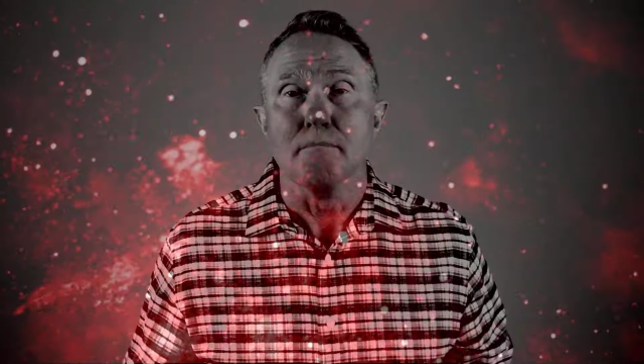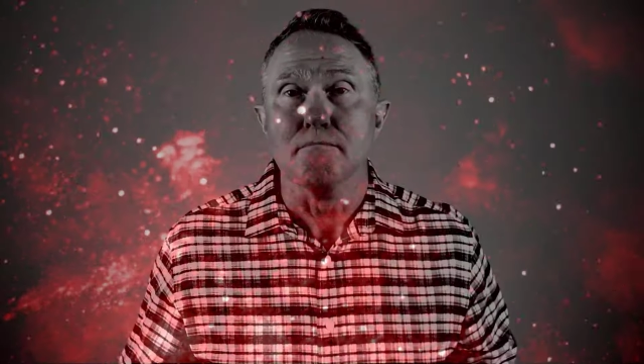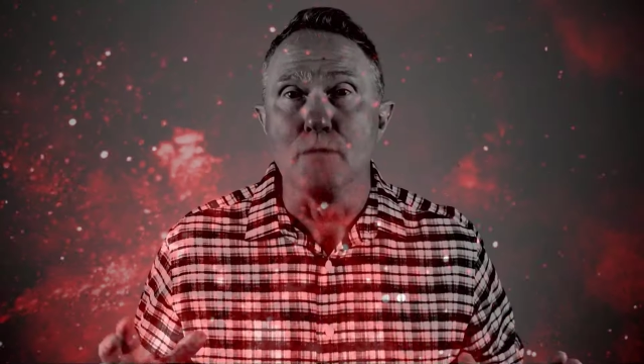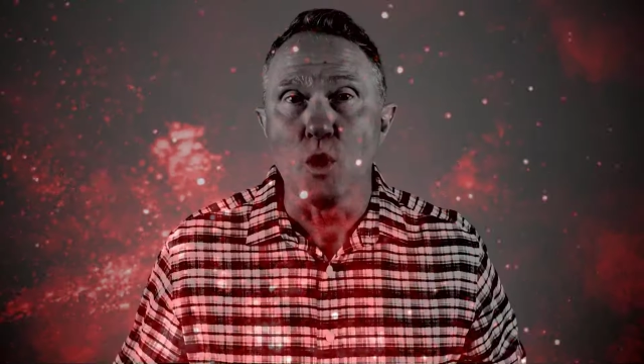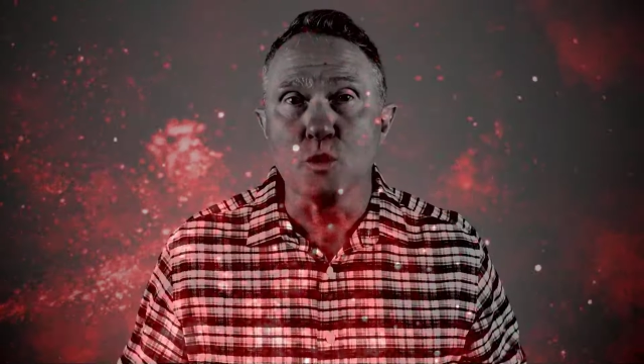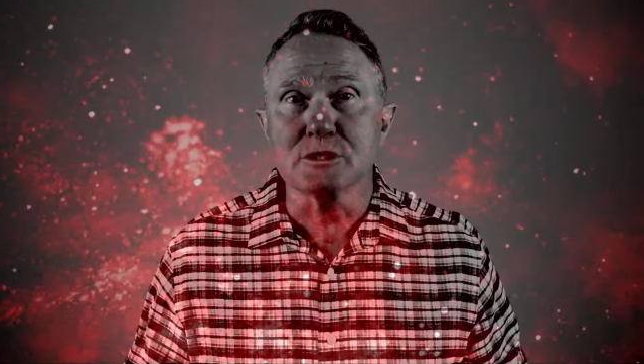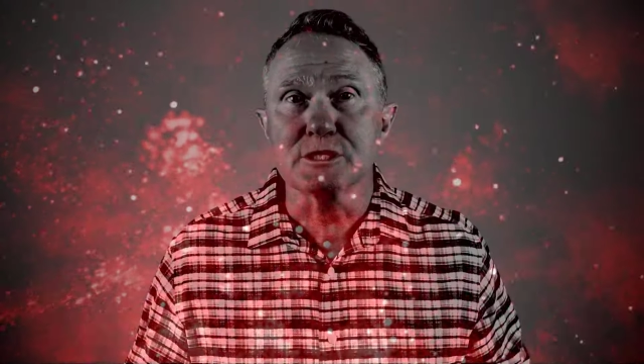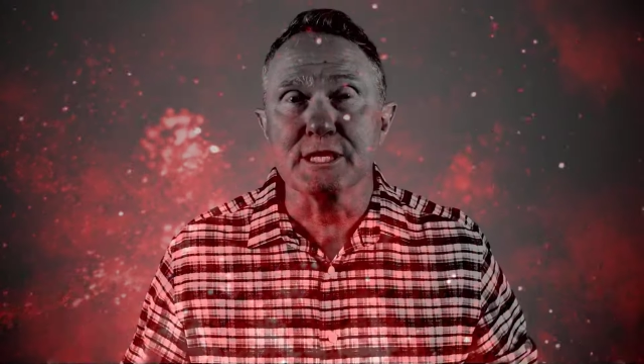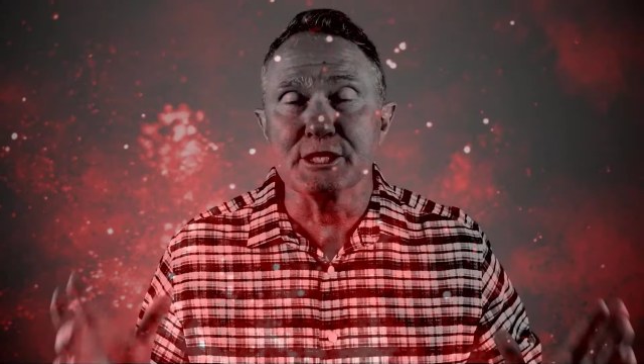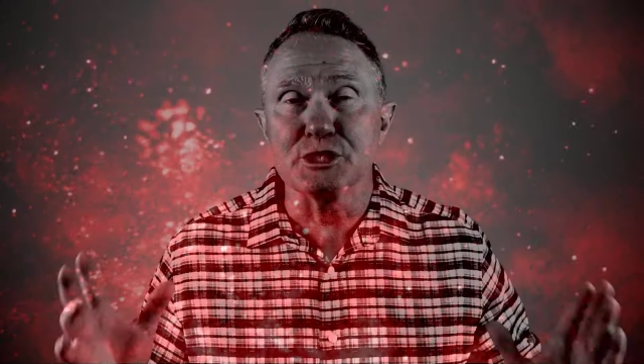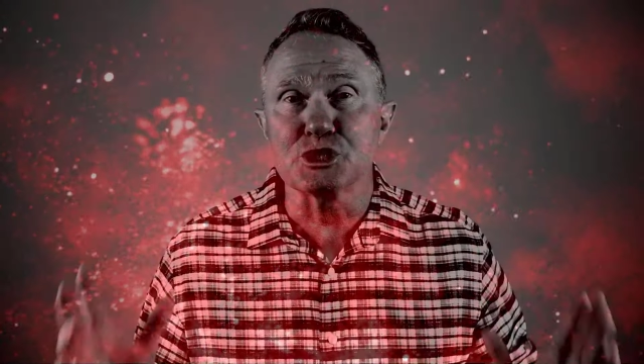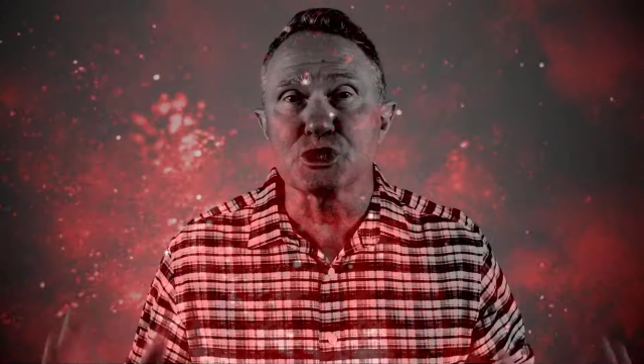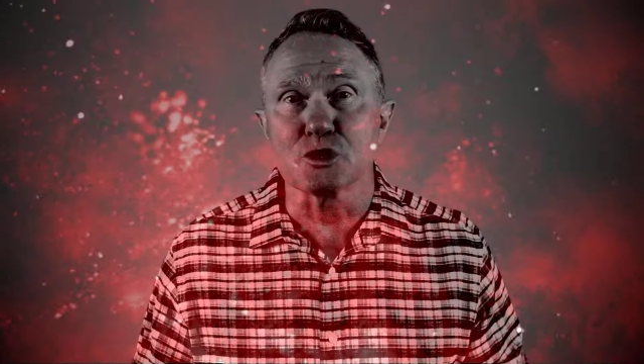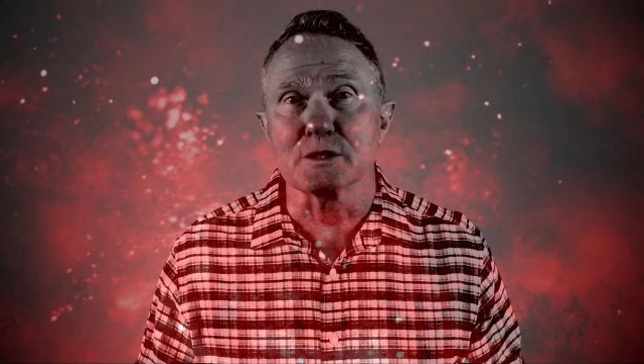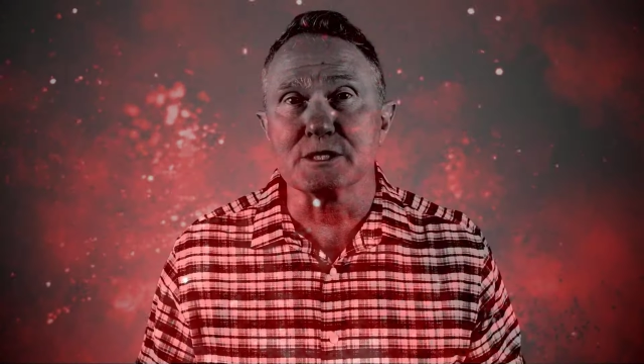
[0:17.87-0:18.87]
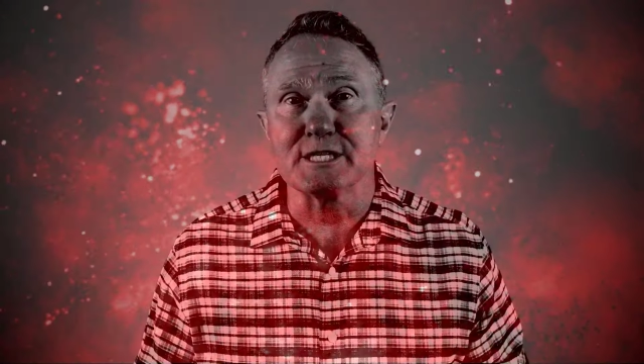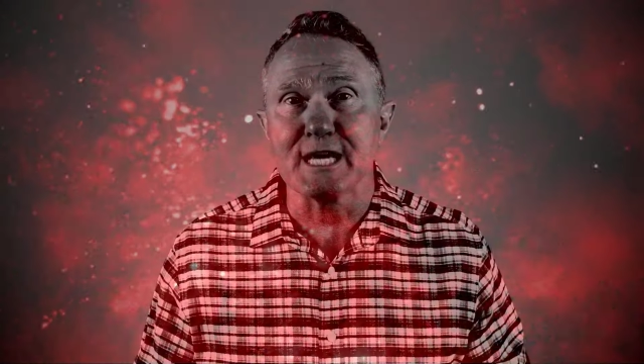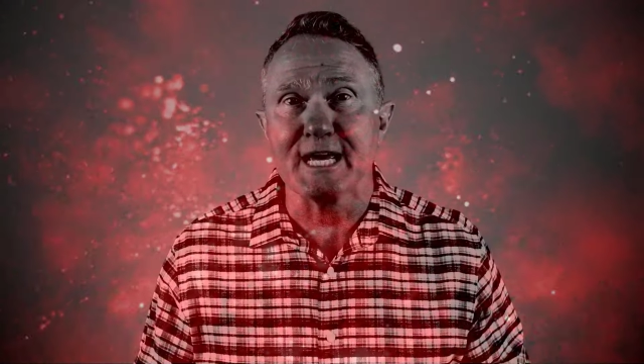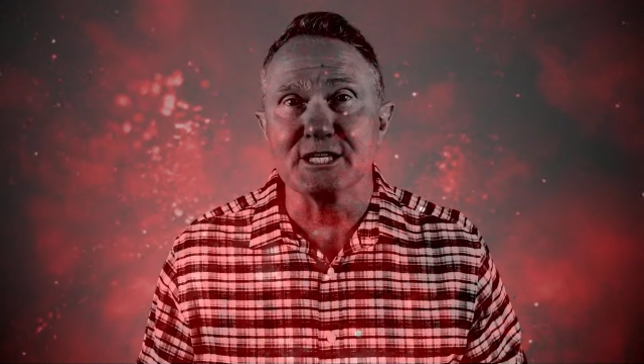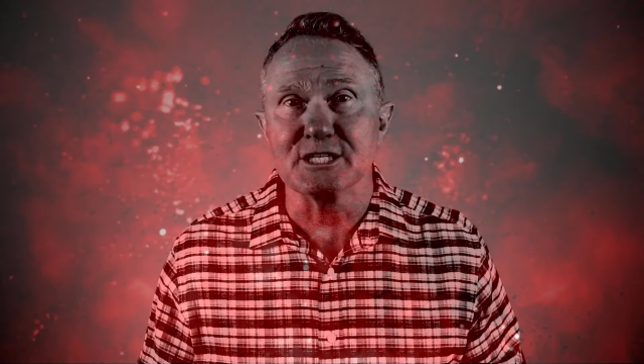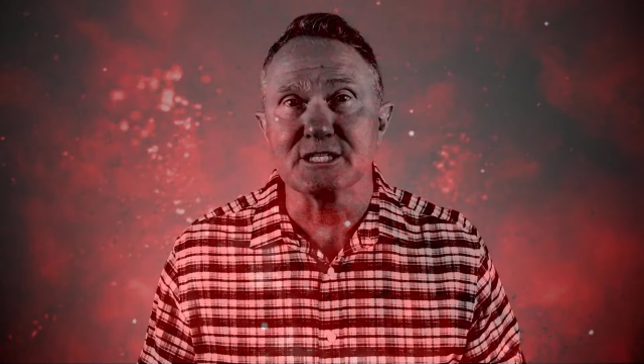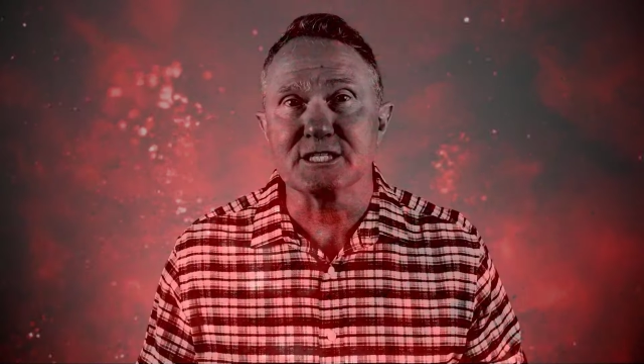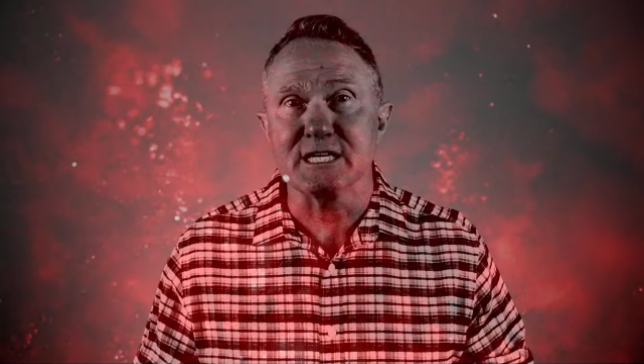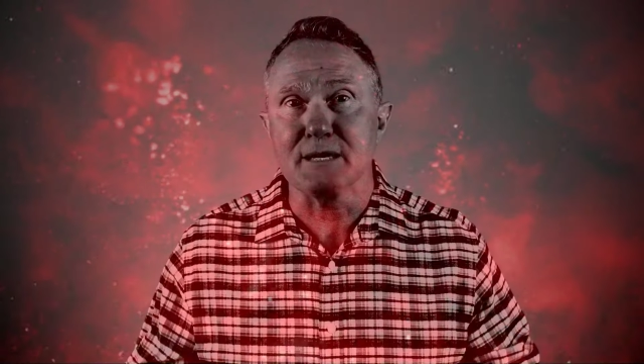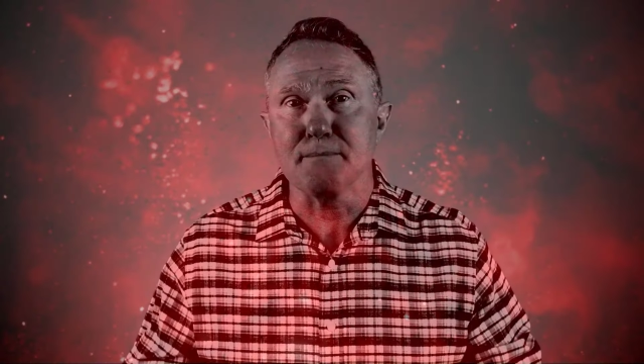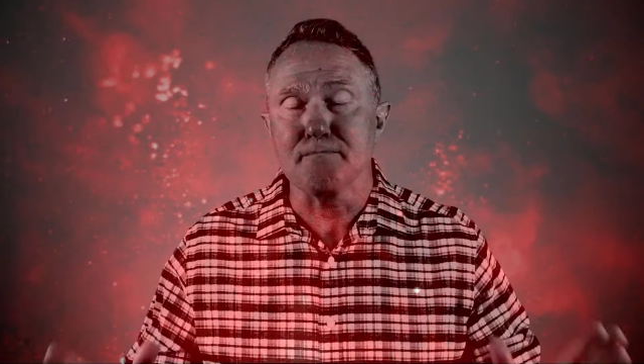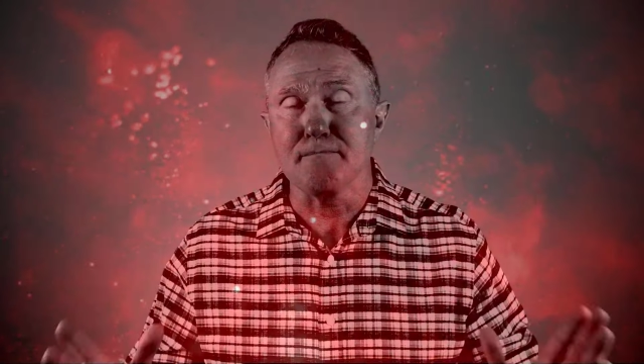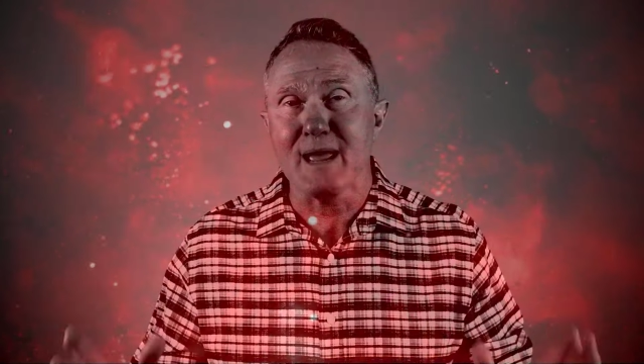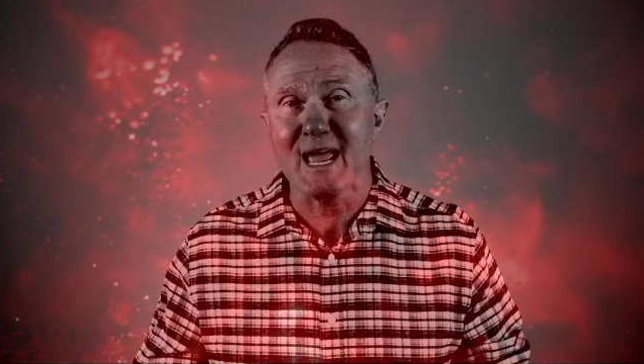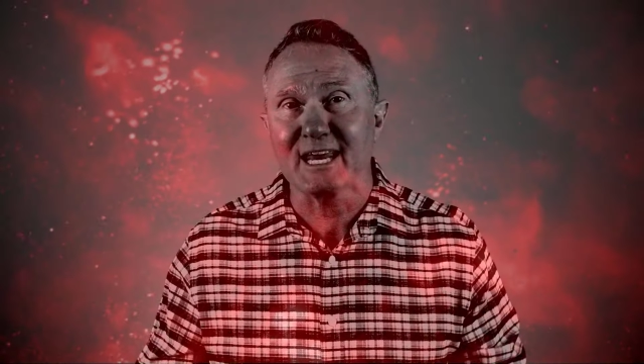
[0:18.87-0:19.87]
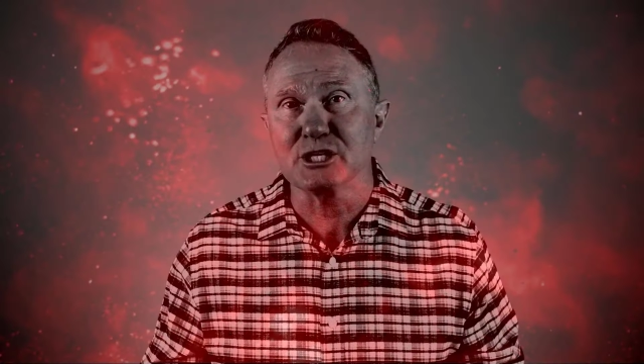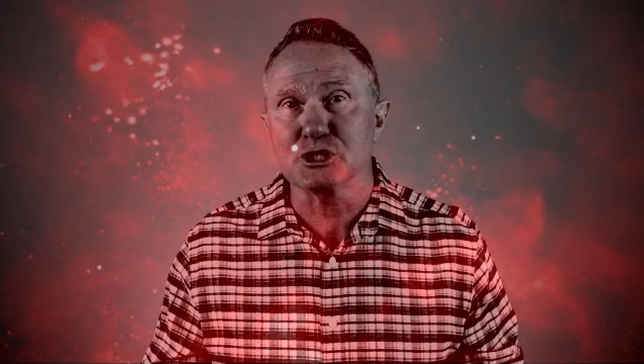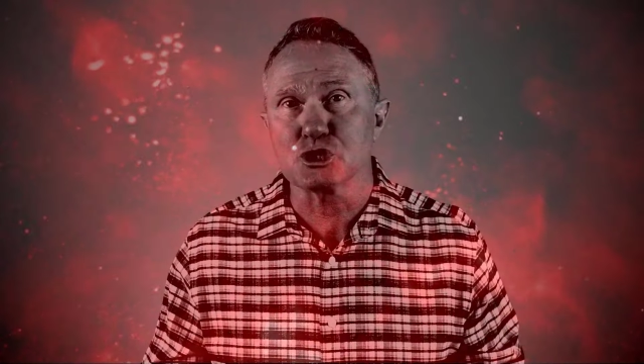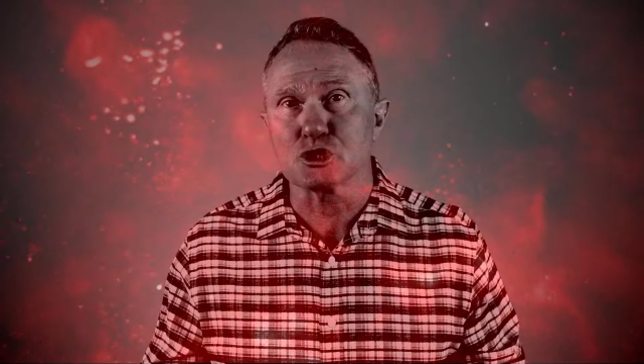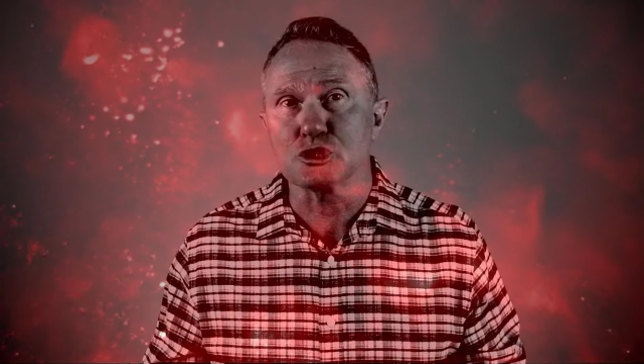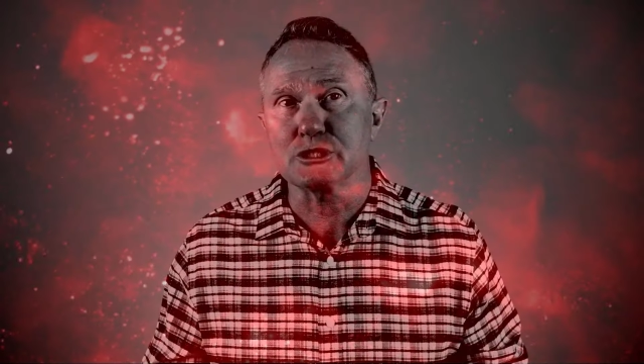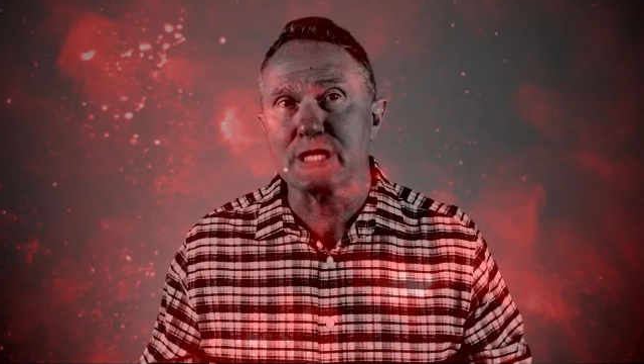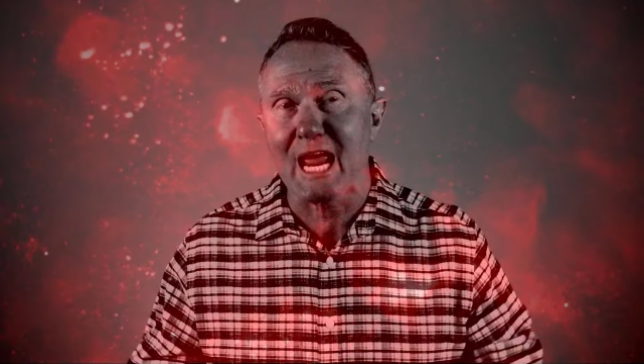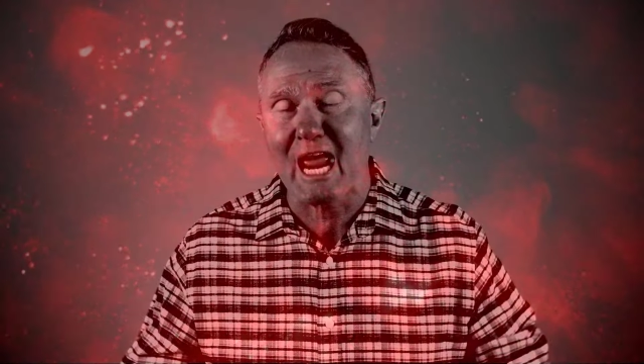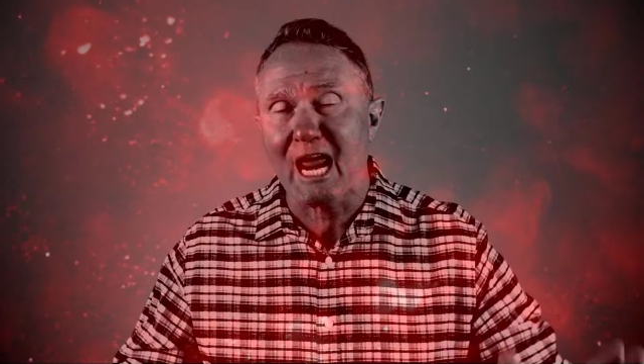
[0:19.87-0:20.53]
Most insurance agency managers